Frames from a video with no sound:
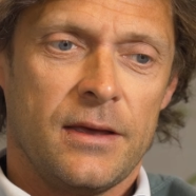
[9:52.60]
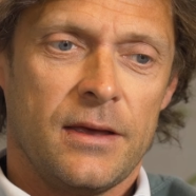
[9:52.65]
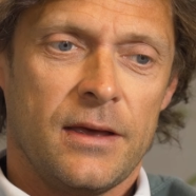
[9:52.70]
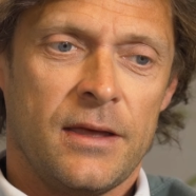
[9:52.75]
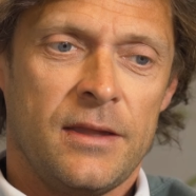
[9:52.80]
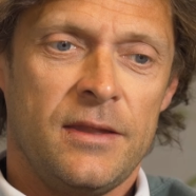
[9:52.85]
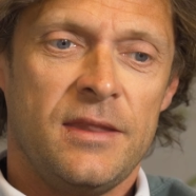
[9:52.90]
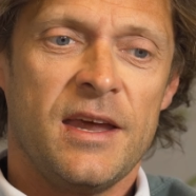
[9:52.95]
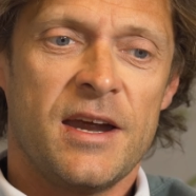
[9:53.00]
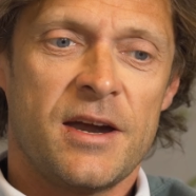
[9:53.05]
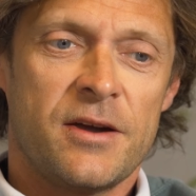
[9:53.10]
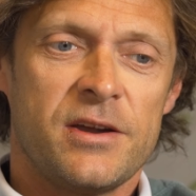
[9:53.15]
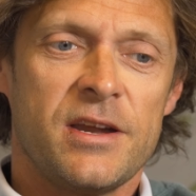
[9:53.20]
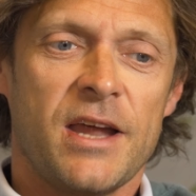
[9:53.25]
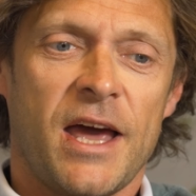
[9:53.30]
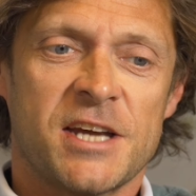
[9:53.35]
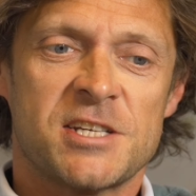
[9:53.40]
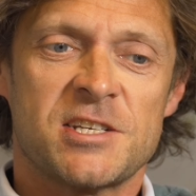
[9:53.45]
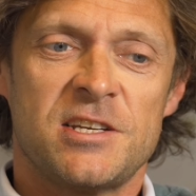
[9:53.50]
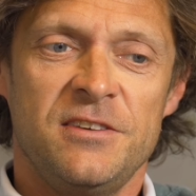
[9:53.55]
there it
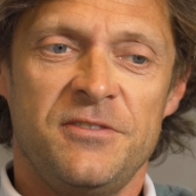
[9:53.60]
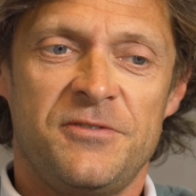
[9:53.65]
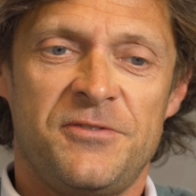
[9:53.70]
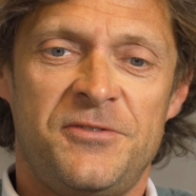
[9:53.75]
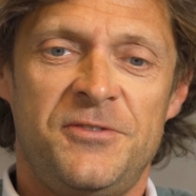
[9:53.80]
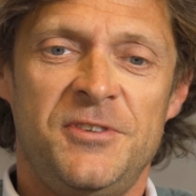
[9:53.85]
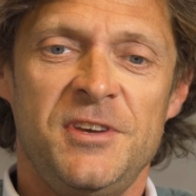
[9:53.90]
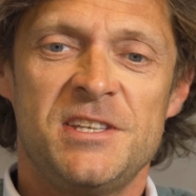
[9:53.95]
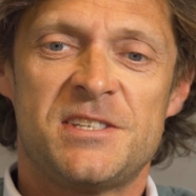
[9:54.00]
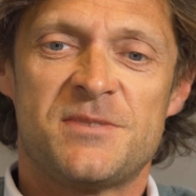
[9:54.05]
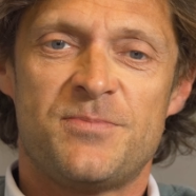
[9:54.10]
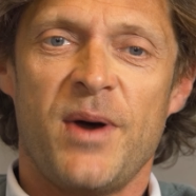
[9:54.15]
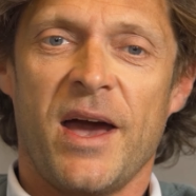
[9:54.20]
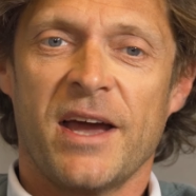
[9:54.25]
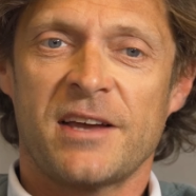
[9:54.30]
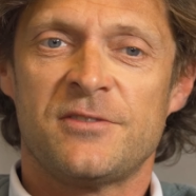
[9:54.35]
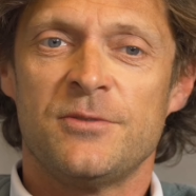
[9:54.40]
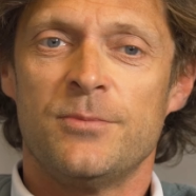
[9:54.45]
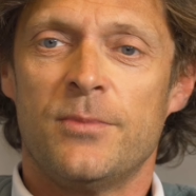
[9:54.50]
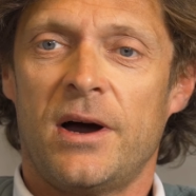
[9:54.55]
actually feeds
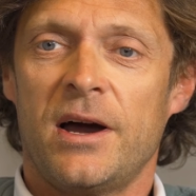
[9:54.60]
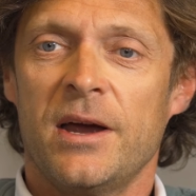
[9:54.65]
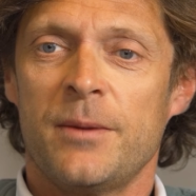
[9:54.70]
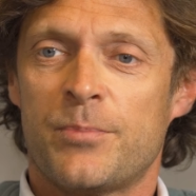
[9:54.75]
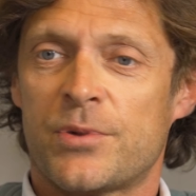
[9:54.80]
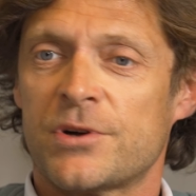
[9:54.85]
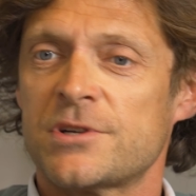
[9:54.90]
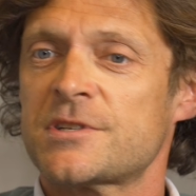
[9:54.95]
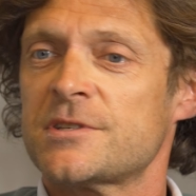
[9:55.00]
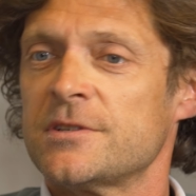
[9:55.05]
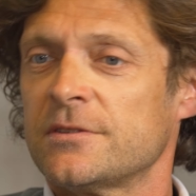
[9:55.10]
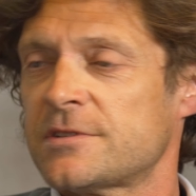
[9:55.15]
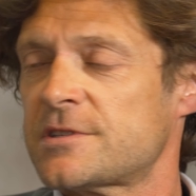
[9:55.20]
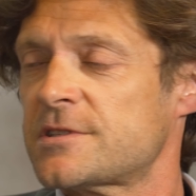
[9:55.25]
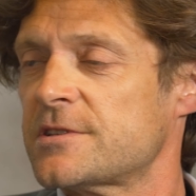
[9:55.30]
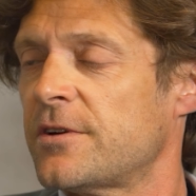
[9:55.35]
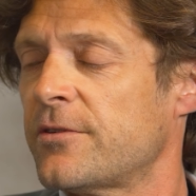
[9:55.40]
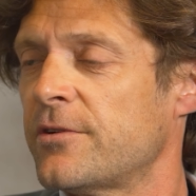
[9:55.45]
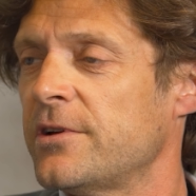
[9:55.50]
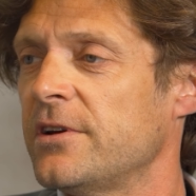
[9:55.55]
back to my personal
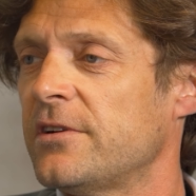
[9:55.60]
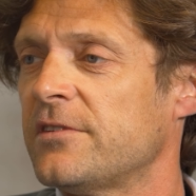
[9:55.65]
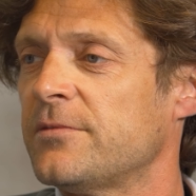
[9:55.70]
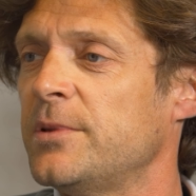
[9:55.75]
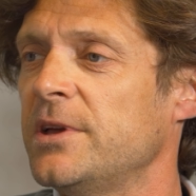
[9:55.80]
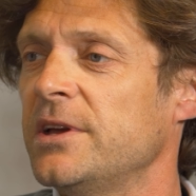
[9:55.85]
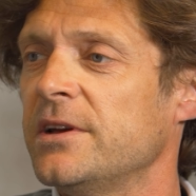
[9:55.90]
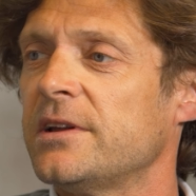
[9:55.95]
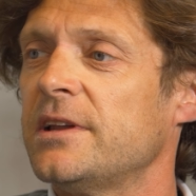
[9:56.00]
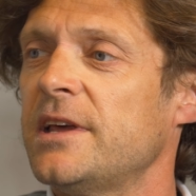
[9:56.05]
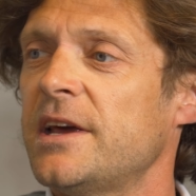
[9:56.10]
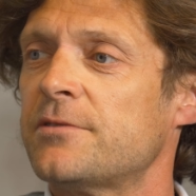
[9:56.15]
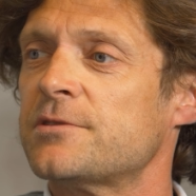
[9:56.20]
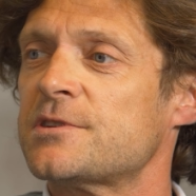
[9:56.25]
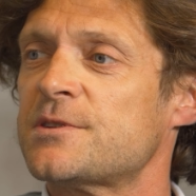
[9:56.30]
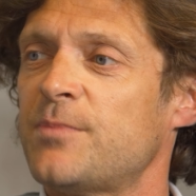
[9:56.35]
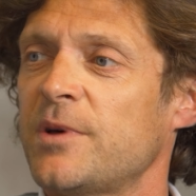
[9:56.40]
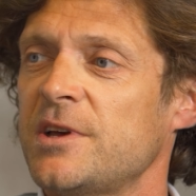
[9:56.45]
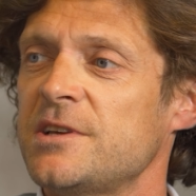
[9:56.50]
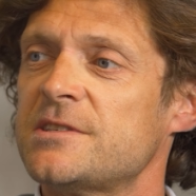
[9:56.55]
story of being an
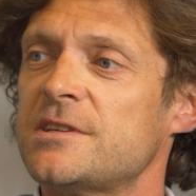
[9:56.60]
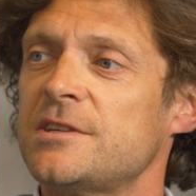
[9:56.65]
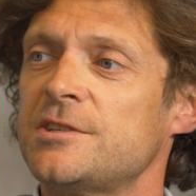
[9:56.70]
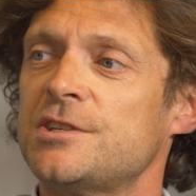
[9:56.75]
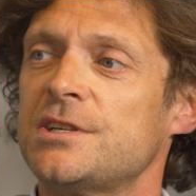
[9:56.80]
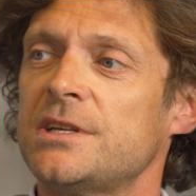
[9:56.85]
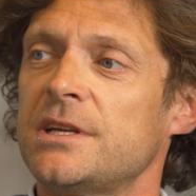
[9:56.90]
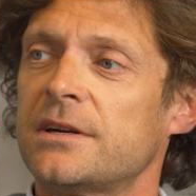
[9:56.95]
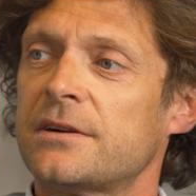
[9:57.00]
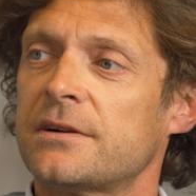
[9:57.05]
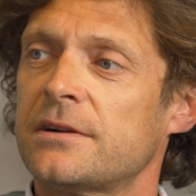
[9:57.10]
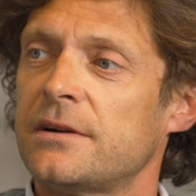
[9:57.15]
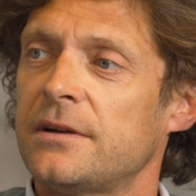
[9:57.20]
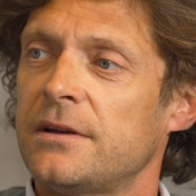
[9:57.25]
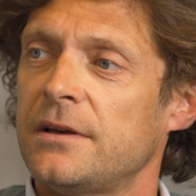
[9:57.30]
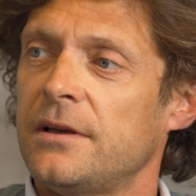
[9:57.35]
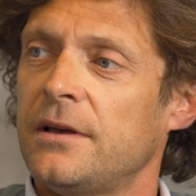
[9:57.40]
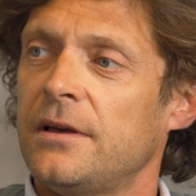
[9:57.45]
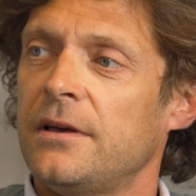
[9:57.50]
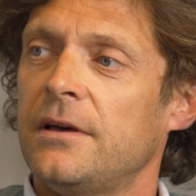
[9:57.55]
aerospace engineer.
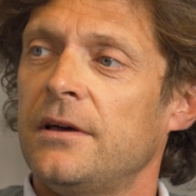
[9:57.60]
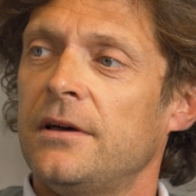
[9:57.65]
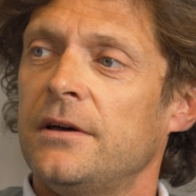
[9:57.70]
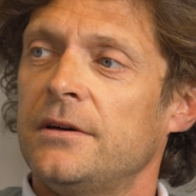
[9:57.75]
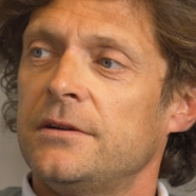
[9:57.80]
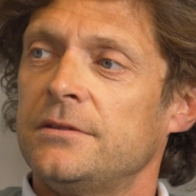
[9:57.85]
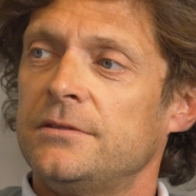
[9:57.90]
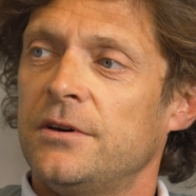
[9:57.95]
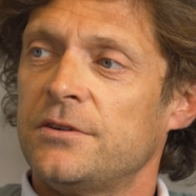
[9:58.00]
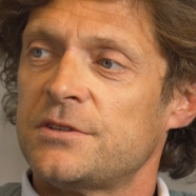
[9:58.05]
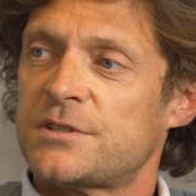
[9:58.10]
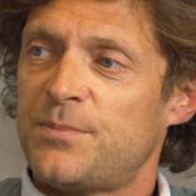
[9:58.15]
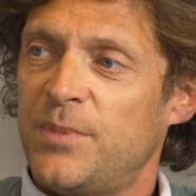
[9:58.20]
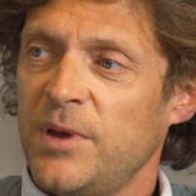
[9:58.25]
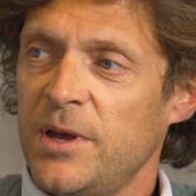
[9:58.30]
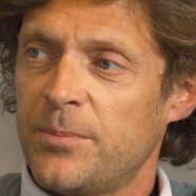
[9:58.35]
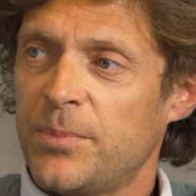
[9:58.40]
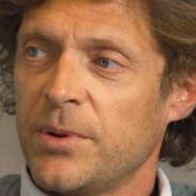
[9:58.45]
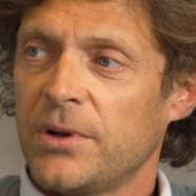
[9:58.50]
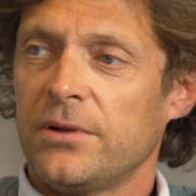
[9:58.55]
Those
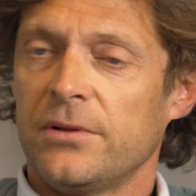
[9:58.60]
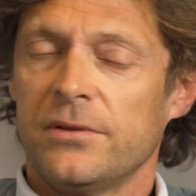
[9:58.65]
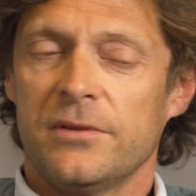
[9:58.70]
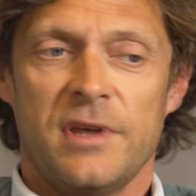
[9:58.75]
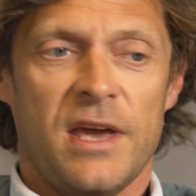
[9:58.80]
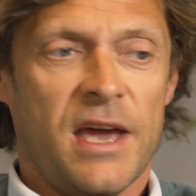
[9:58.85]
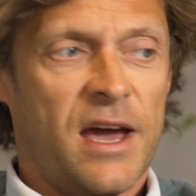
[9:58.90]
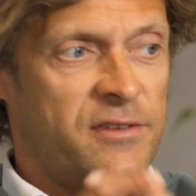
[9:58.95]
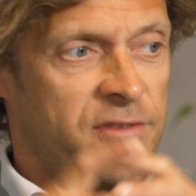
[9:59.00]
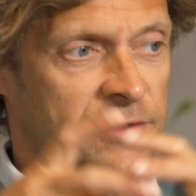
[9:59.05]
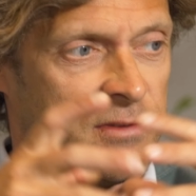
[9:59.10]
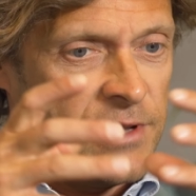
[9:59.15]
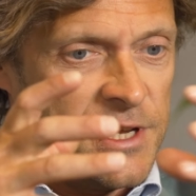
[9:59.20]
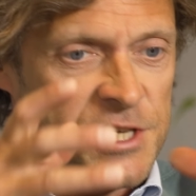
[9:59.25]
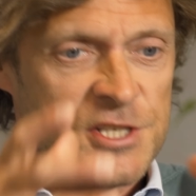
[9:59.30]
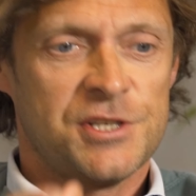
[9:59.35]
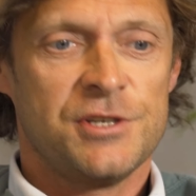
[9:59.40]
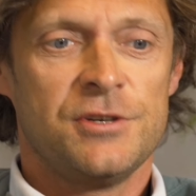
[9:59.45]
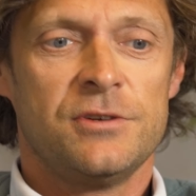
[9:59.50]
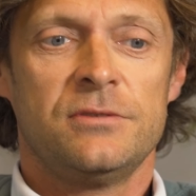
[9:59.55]
people, they have an
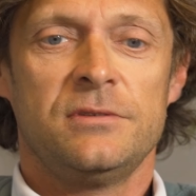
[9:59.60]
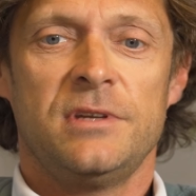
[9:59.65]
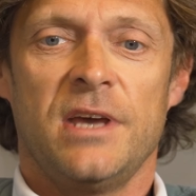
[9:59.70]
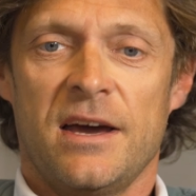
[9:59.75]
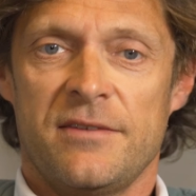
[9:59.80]
issue, they